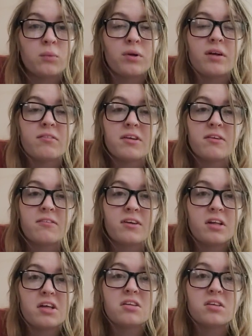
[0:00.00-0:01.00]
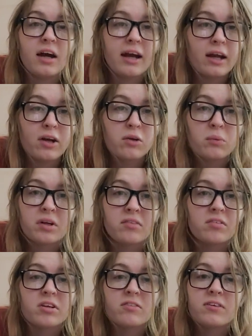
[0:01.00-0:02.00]
Whenever they're feeling tired, whenever
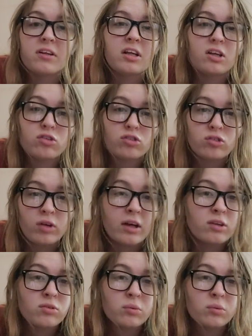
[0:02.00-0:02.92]
they're feeling stressed,